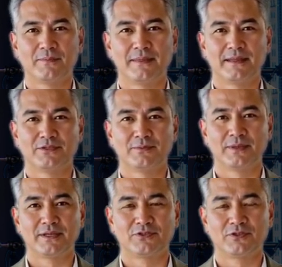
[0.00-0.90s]
It
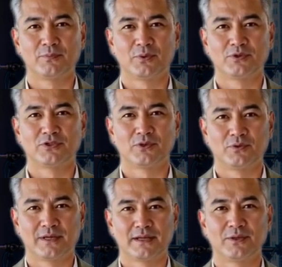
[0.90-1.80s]
speaks to
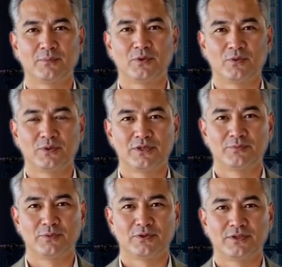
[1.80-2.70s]
personal and communal
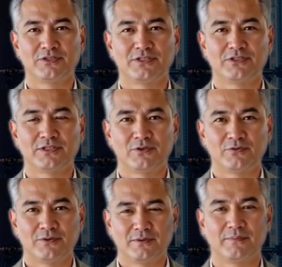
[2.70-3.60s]
experiences
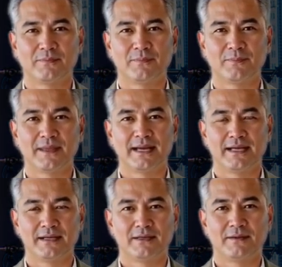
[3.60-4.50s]
of
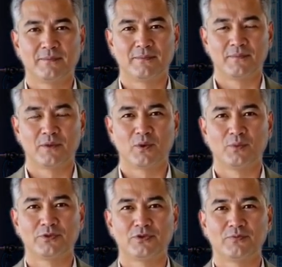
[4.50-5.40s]
pain,
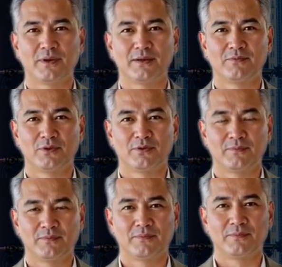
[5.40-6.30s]
hope, survival,
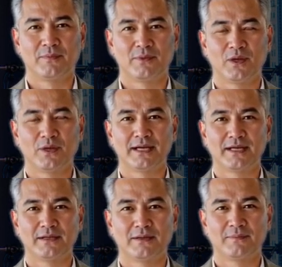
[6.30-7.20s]

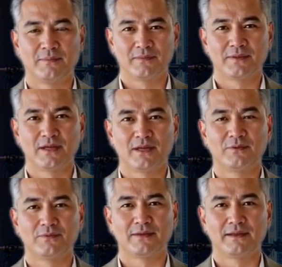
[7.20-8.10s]
longing,
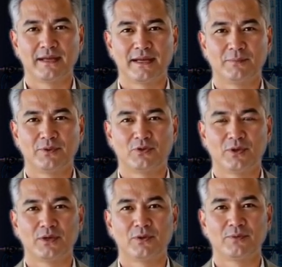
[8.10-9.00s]
love, and
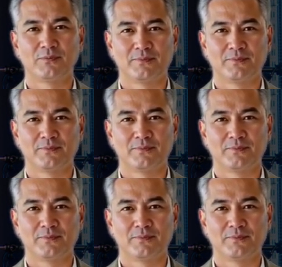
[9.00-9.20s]
betrayal.